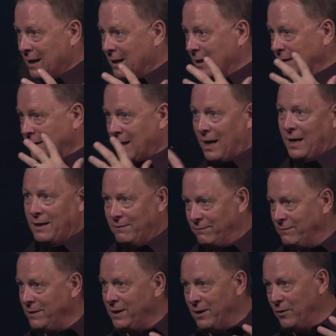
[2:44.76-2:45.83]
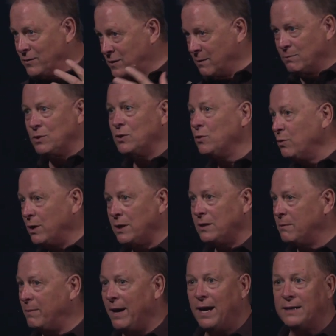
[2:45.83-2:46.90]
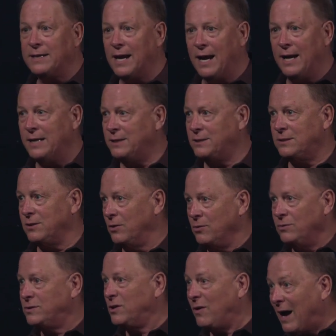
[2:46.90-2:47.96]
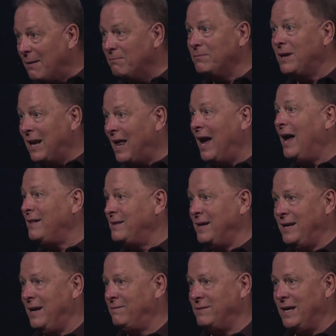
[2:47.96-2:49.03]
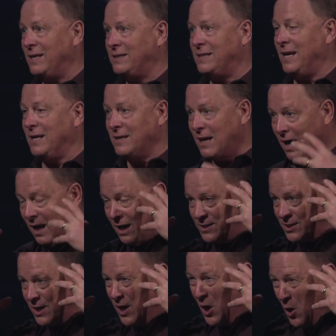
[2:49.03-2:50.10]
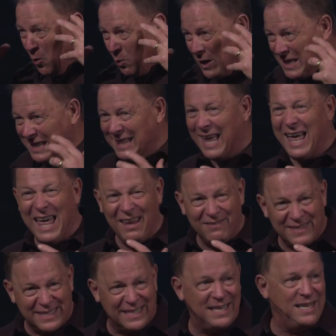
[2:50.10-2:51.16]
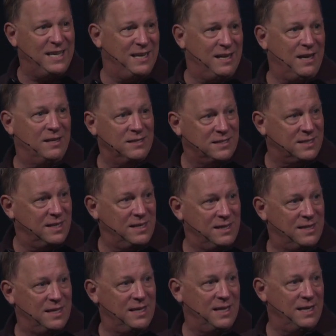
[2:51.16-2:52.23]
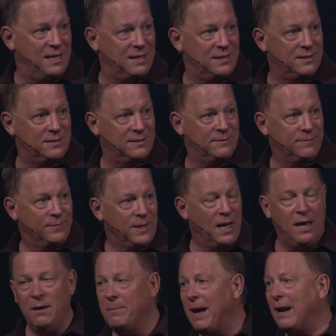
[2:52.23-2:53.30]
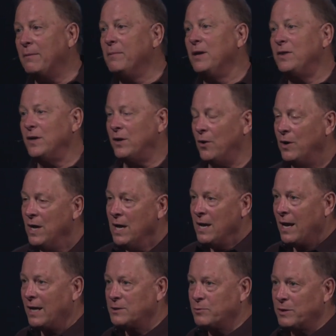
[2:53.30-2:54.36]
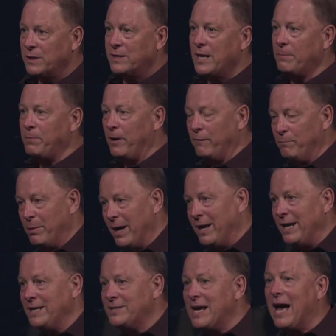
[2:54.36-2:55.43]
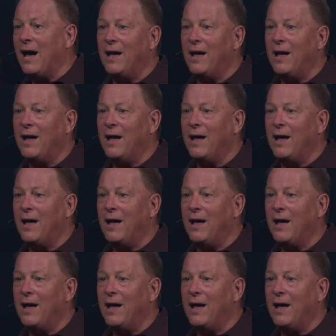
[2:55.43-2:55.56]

and kind of, you know, subduing the bad guys. So, so I'm glad they have that technology. We love seeing unseen things. Uh, about a month ago, I was with a couple of buddies